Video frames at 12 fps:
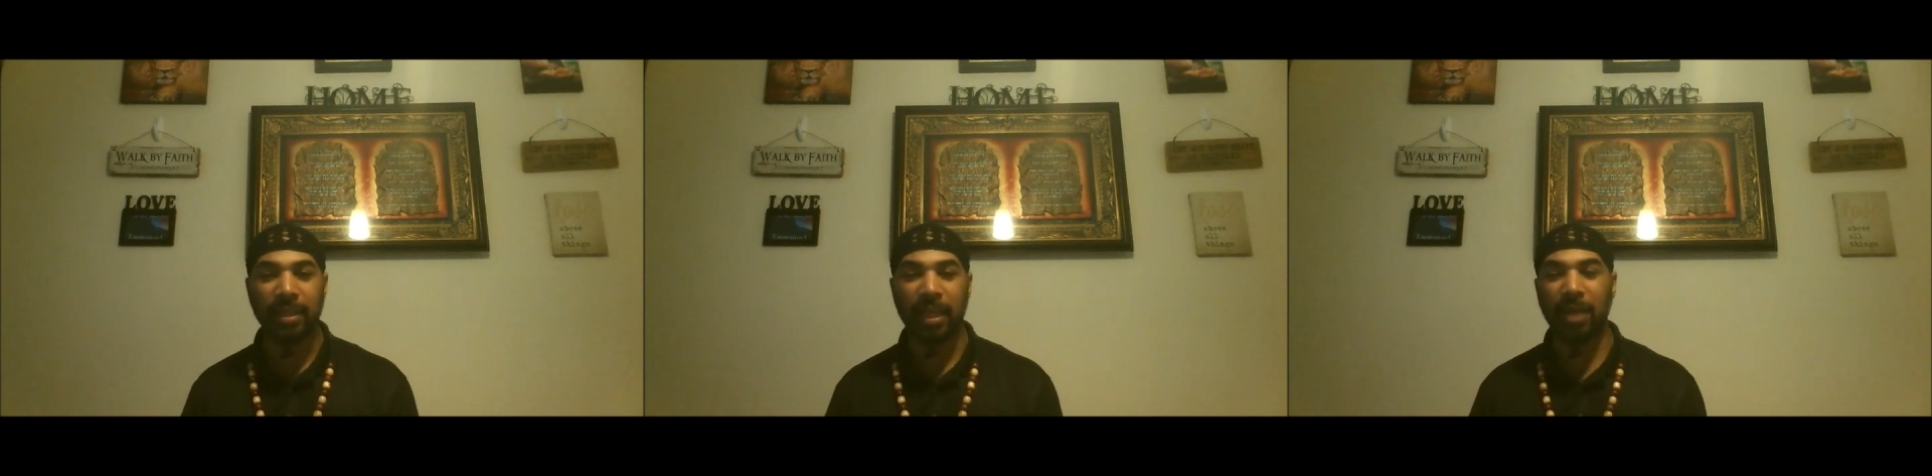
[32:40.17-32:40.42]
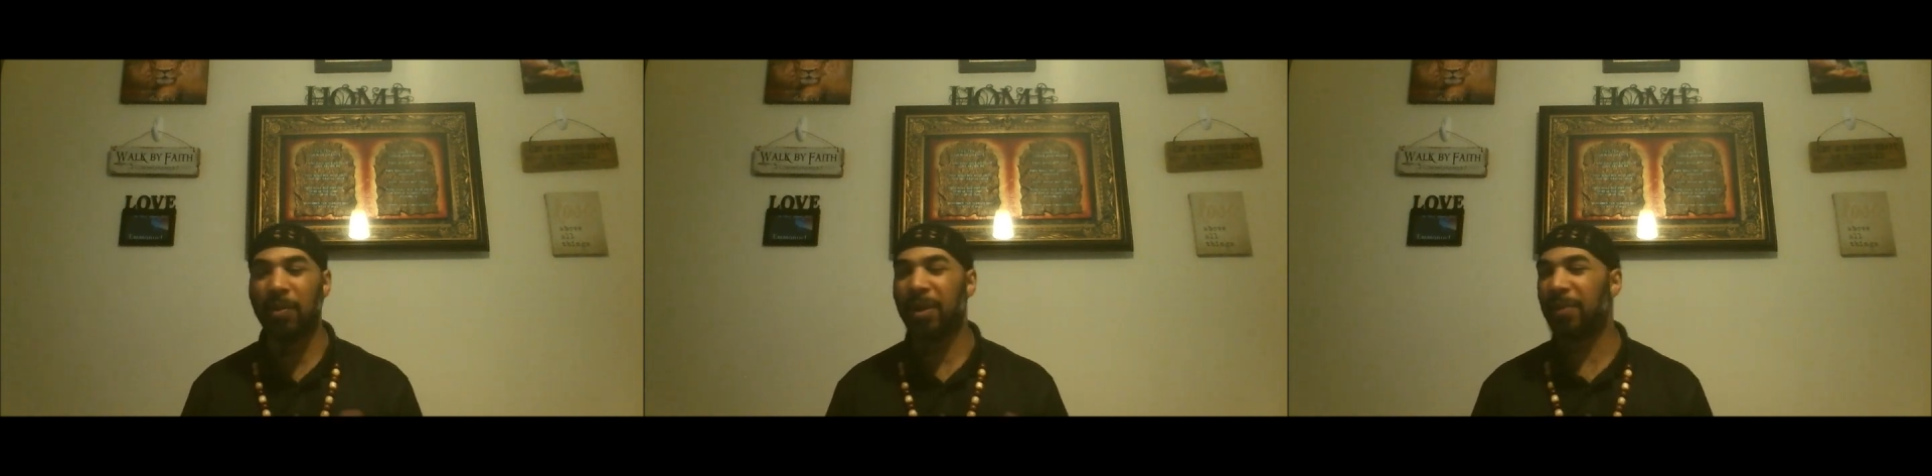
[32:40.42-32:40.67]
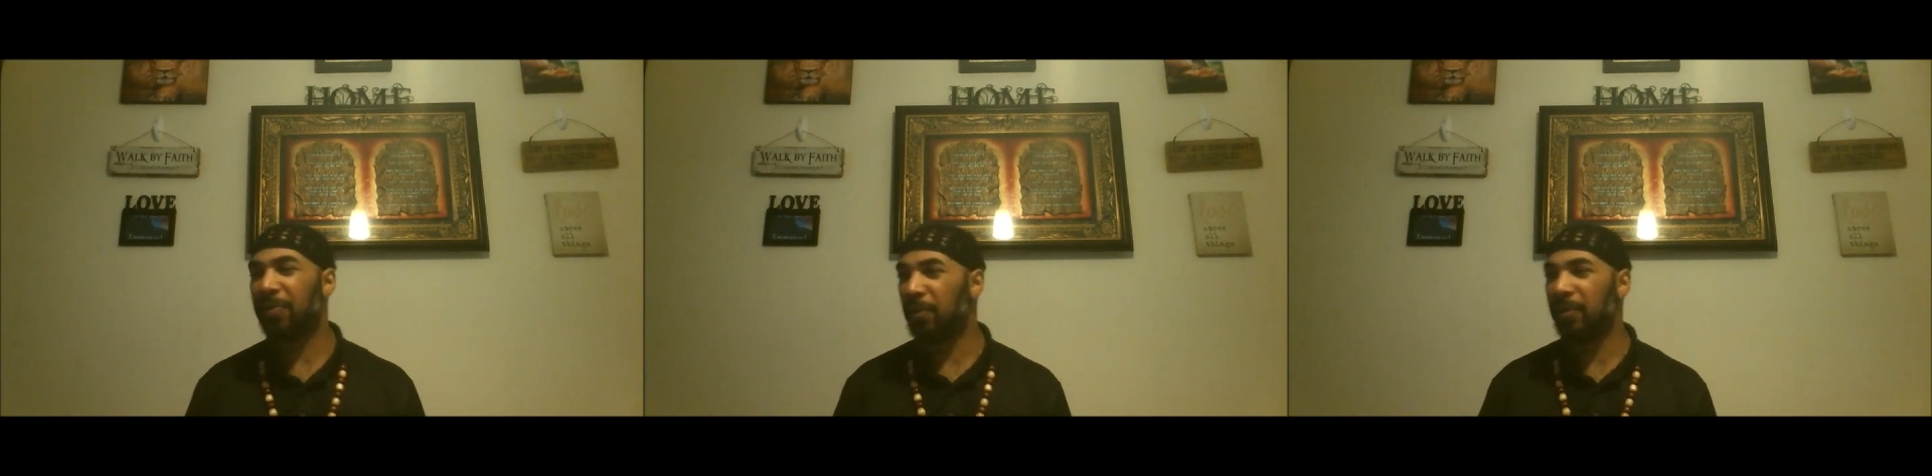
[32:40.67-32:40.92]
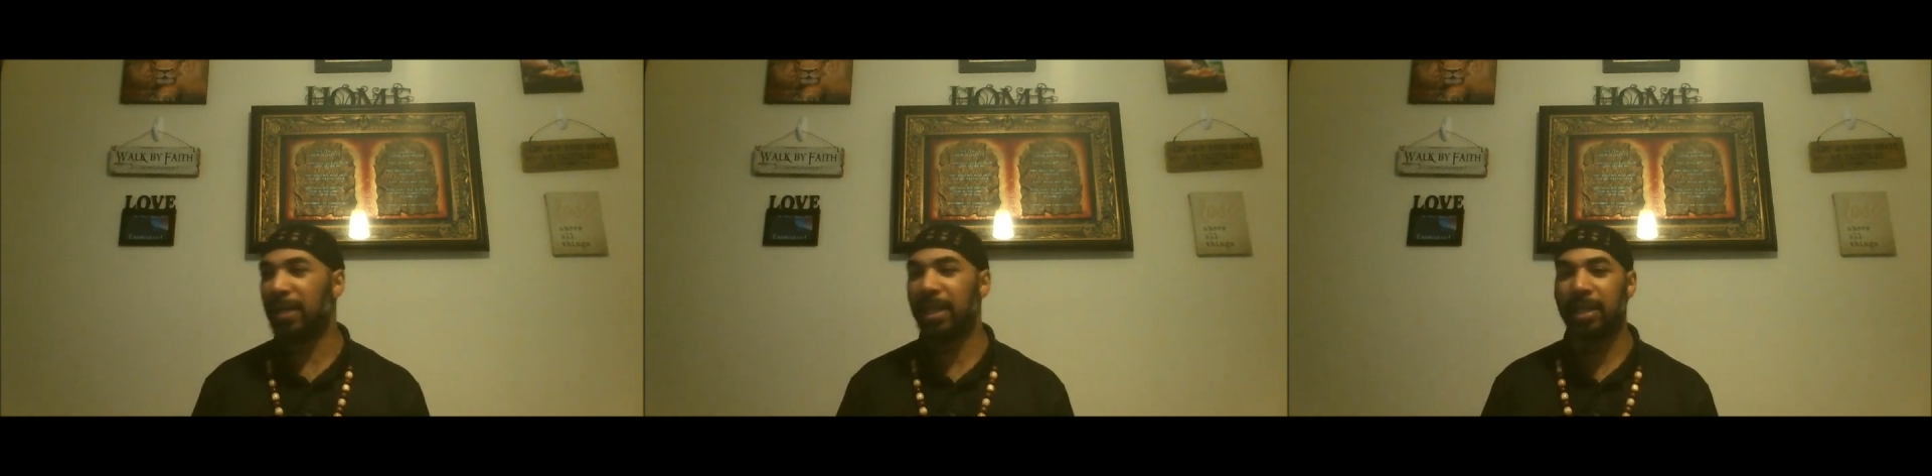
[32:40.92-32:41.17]
He went
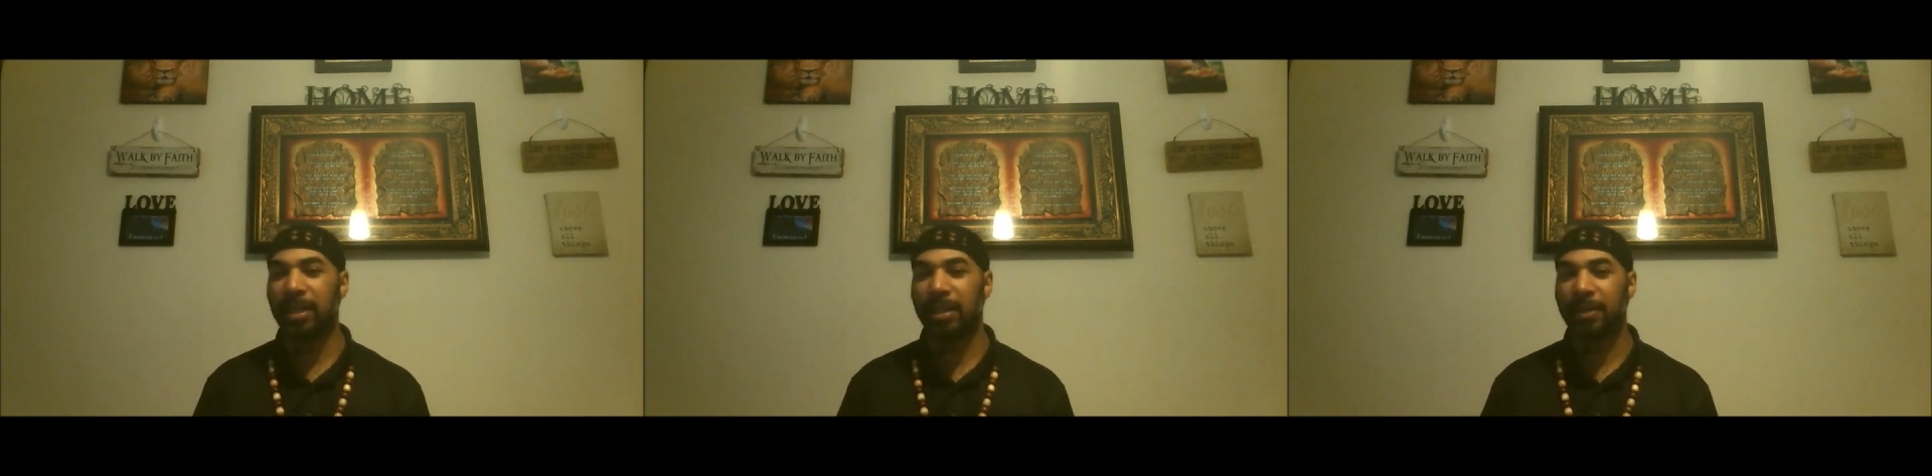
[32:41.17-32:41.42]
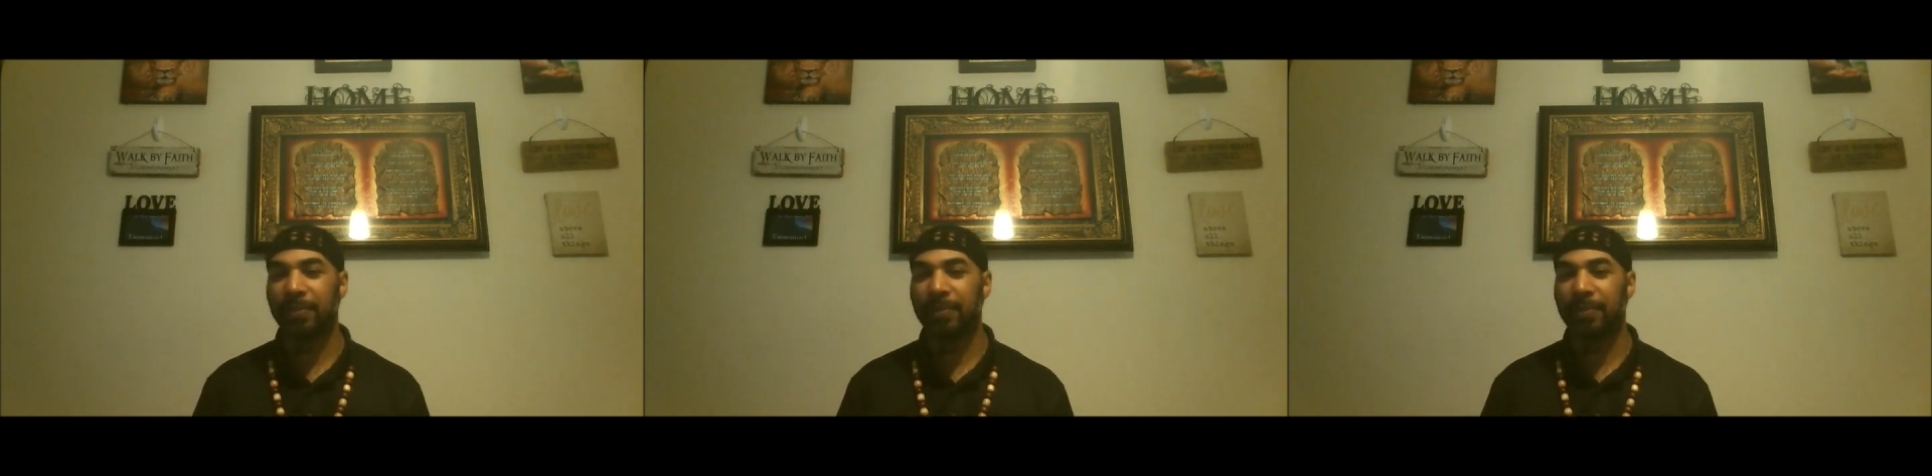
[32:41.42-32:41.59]
through, didn't he?